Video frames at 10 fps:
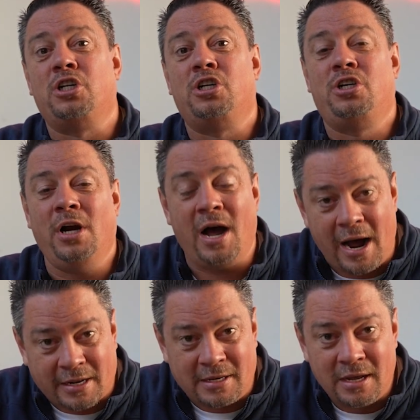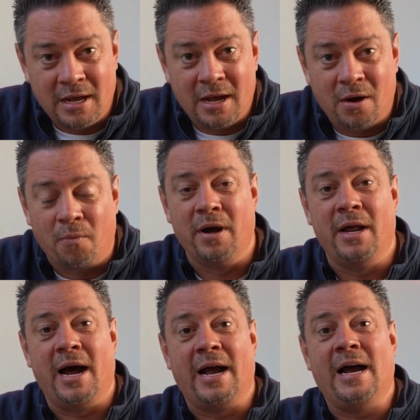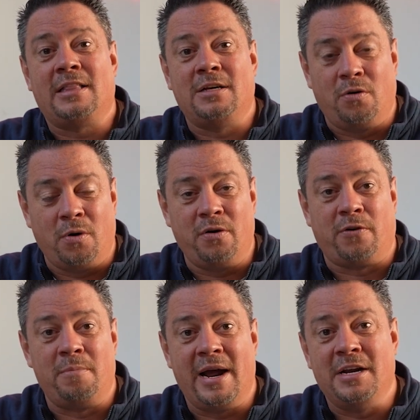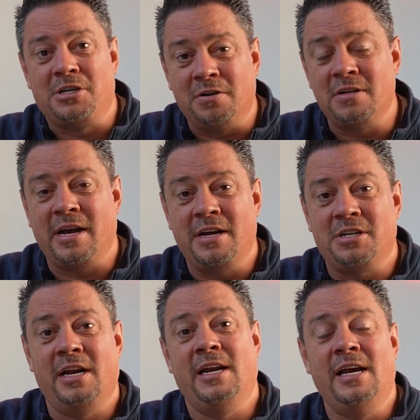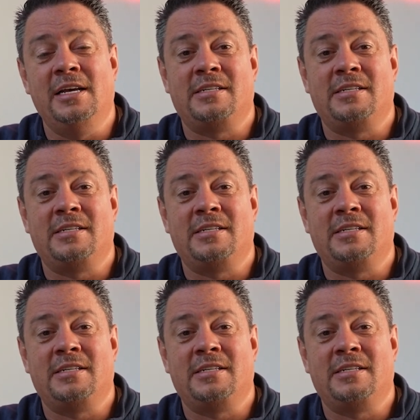shocked when I got the quote from my insurance agent, and he